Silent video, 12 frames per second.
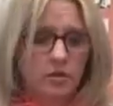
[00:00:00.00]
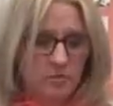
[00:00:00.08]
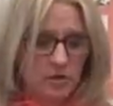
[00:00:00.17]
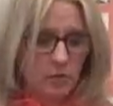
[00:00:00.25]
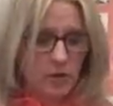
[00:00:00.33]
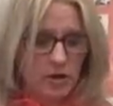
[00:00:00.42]

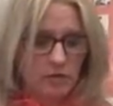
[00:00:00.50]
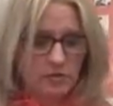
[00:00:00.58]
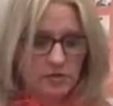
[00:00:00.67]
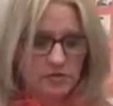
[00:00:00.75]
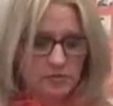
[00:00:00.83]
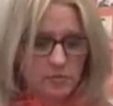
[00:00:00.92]
that while
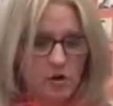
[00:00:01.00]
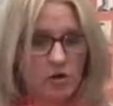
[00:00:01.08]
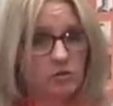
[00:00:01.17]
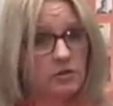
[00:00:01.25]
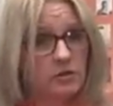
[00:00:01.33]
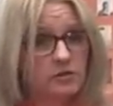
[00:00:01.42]
this
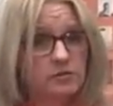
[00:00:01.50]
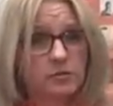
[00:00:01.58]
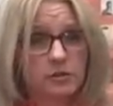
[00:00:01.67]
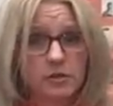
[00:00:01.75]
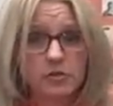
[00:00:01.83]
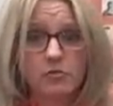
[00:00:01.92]
model is
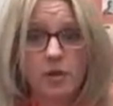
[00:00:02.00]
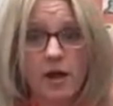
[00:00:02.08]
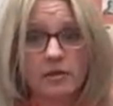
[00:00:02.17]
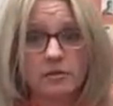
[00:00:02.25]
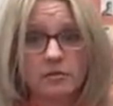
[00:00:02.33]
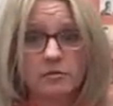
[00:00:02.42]
really
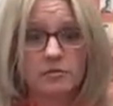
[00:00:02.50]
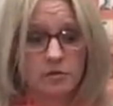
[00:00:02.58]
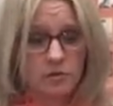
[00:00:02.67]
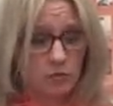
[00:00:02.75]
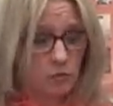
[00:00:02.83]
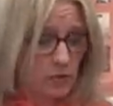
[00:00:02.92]
attractive
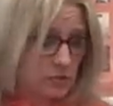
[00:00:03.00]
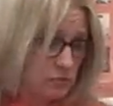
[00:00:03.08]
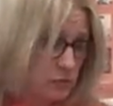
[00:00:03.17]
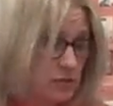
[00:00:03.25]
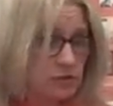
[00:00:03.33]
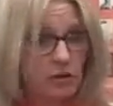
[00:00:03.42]
and
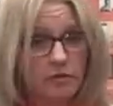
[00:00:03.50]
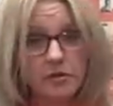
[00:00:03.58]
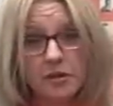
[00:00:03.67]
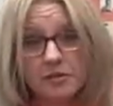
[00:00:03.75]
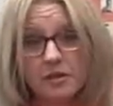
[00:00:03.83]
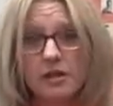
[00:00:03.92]
we love
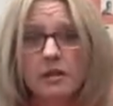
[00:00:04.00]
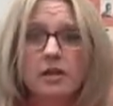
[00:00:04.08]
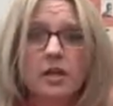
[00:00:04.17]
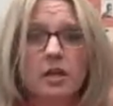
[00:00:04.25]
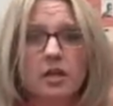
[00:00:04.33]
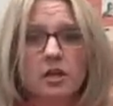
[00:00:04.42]
it,
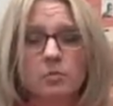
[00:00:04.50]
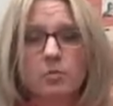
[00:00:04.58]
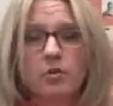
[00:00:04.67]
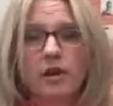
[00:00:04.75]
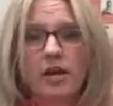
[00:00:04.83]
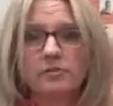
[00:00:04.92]

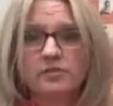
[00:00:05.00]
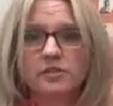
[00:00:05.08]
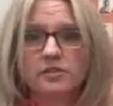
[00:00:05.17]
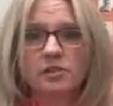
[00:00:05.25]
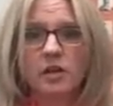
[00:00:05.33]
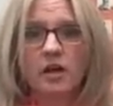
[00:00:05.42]
perhaps
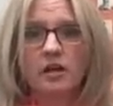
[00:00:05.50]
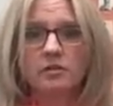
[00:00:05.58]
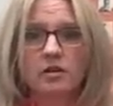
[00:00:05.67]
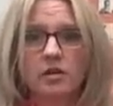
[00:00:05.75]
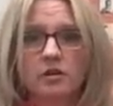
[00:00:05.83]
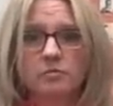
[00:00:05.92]
it's not
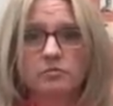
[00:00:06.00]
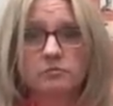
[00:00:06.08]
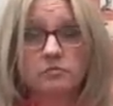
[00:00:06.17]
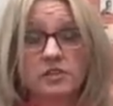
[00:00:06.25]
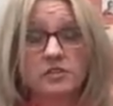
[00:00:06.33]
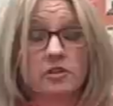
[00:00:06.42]

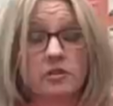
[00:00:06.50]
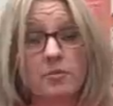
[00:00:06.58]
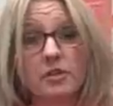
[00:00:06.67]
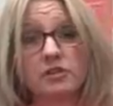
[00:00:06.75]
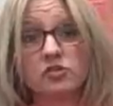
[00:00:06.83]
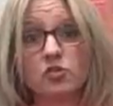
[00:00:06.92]
necessarily the
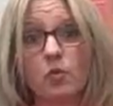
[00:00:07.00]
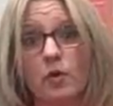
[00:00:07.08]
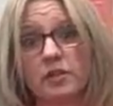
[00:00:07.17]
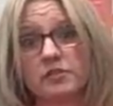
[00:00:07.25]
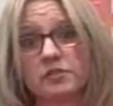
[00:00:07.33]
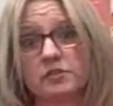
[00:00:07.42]
best
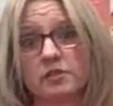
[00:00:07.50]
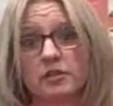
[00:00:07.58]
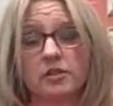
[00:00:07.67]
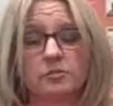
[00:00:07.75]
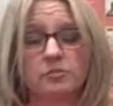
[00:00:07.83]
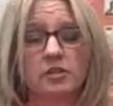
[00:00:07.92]
choice
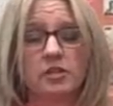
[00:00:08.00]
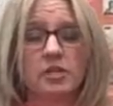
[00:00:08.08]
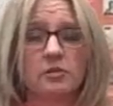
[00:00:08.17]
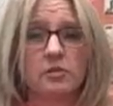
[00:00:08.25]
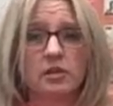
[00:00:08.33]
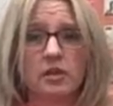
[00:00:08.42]
to
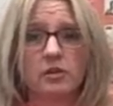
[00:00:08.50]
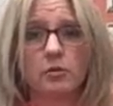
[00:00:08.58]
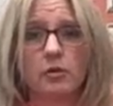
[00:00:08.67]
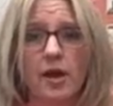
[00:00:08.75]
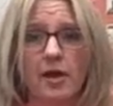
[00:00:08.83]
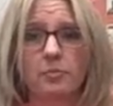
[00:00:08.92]
keep the
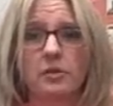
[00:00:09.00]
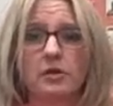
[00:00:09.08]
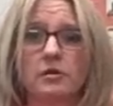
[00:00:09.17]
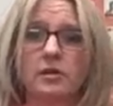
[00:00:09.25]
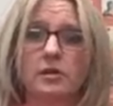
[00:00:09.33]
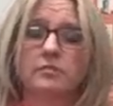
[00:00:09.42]
Kindle happy
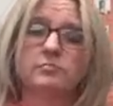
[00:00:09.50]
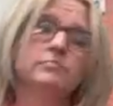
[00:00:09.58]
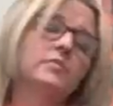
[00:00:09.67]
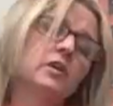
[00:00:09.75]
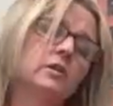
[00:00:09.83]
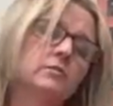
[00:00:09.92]

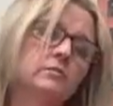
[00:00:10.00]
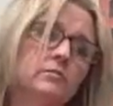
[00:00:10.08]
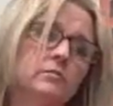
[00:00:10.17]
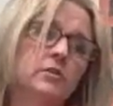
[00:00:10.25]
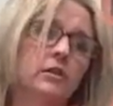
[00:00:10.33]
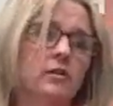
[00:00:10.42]
and
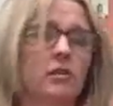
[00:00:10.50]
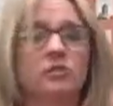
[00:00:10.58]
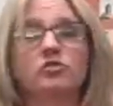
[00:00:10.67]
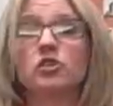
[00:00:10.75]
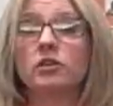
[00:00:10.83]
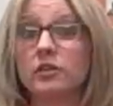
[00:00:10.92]

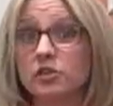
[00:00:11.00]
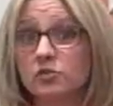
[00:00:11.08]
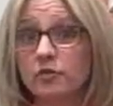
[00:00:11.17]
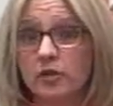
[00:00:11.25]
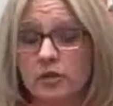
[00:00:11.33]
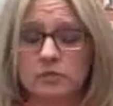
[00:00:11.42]
technology glitch
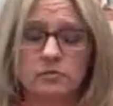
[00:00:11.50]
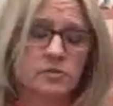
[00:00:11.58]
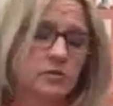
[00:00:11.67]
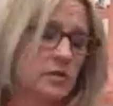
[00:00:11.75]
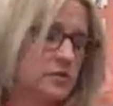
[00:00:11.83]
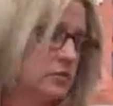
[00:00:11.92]
free. So that's